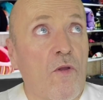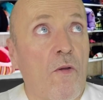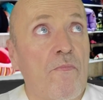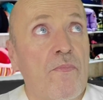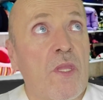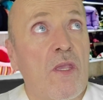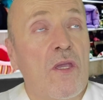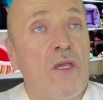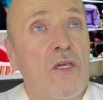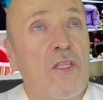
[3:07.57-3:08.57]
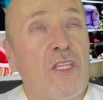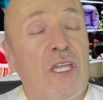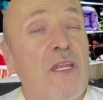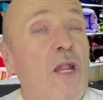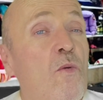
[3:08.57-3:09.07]
Does it have any meaning
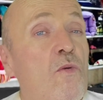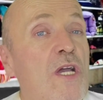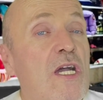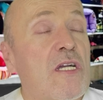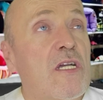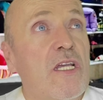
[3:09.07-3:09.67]
with the breeds?